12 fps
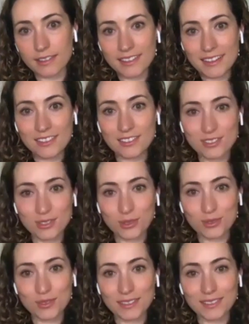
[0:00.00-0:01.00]
then I just
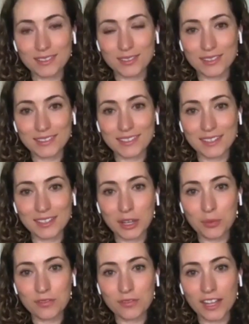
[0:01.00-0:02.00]
don't necessarily see like
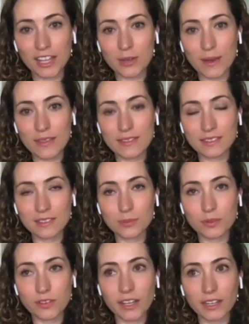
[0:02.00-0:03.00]
what value add this is
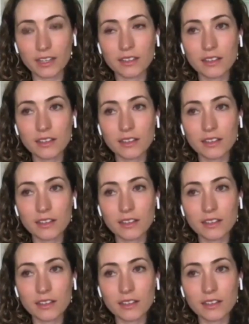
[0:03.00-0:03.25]
providing.